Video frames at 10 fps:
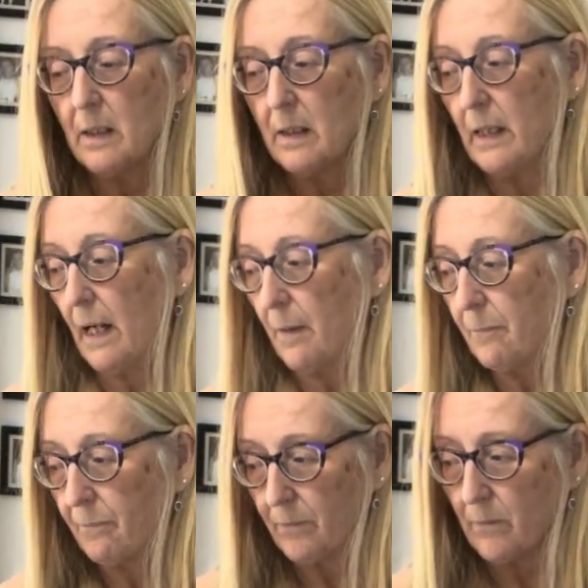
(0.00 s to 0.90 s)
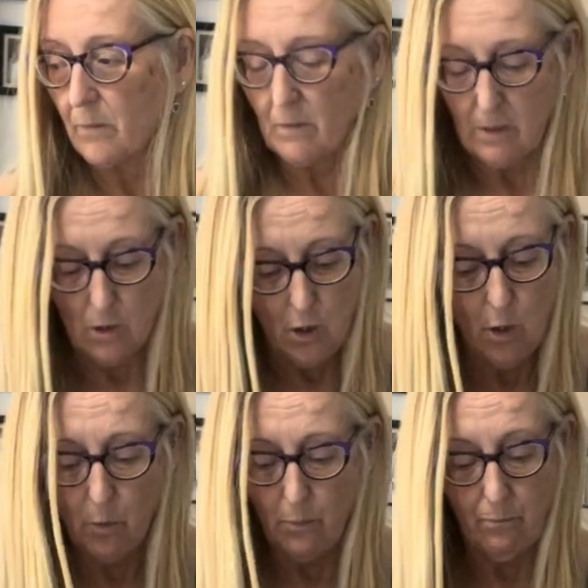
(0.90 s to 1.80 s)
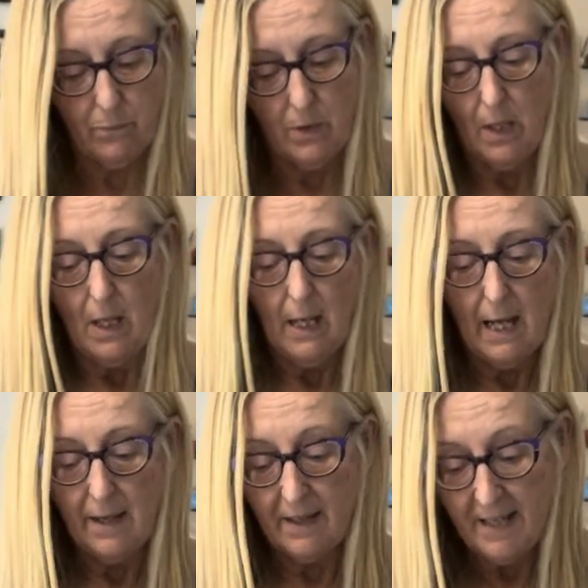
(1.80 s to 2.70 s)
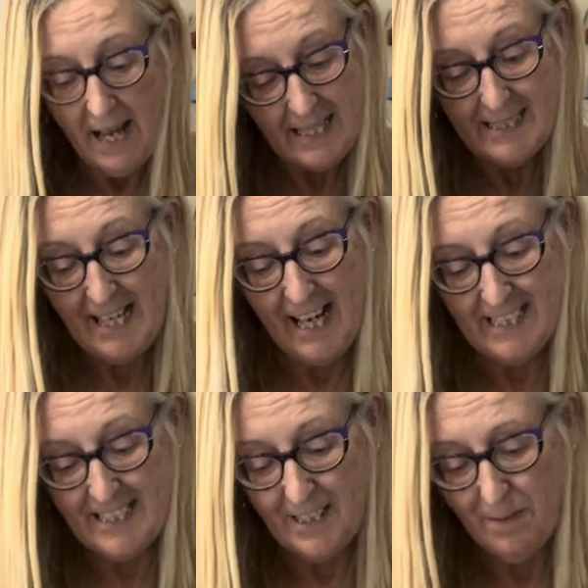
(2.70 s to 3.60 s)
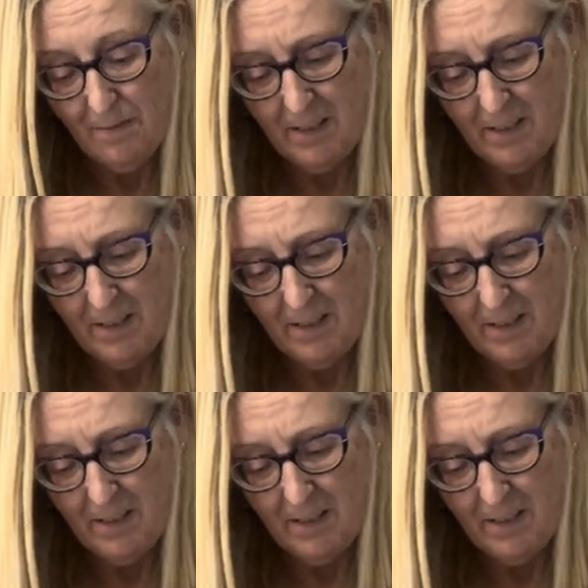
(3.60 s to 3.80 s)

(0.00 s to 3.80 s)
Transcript: Yeah, no. And the next item,